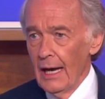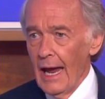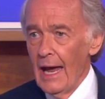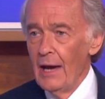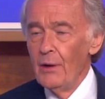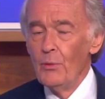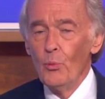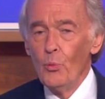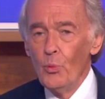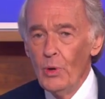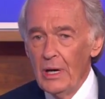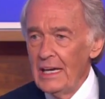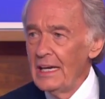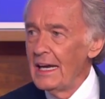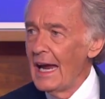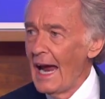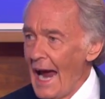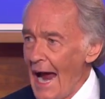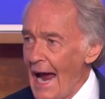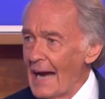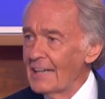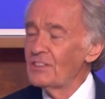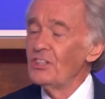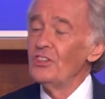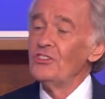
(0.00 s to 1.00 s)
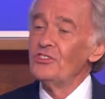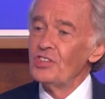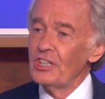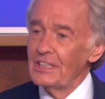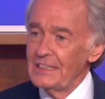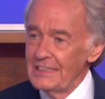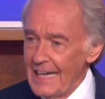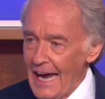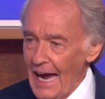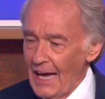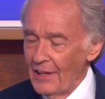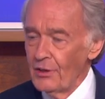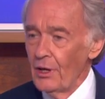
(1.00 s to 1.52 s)
And we acted
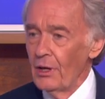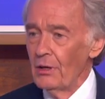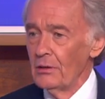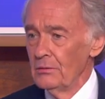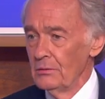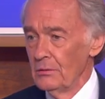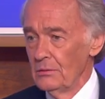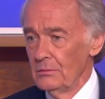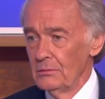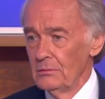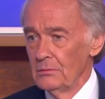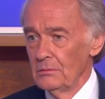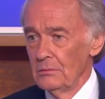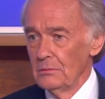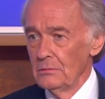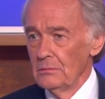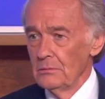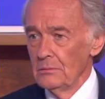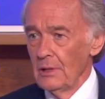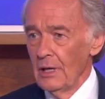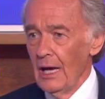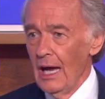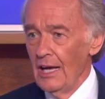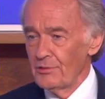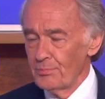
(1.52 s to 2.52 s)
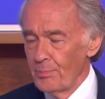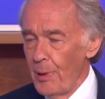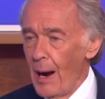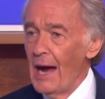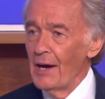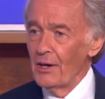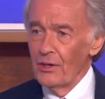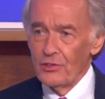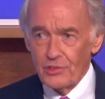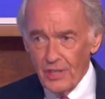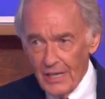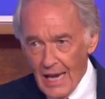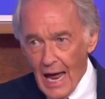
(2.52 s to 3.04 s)
together as
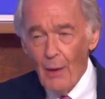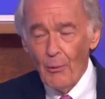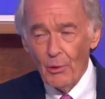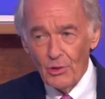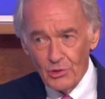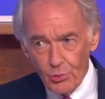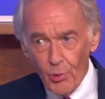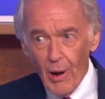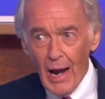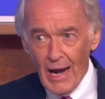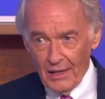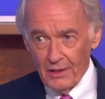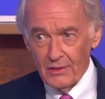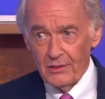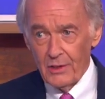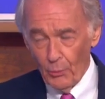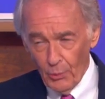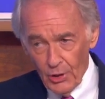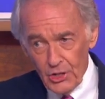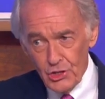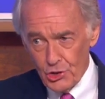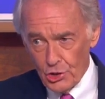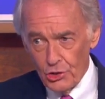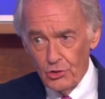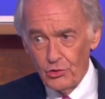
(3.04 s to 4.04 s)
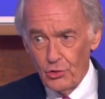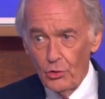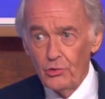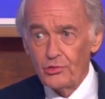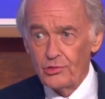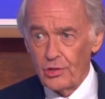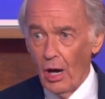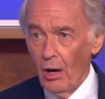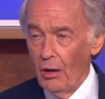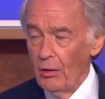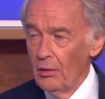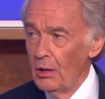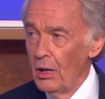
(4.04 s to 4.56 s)
partners. And that was right, that we should do
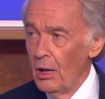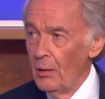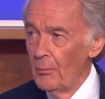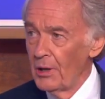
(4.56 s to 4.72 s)
so.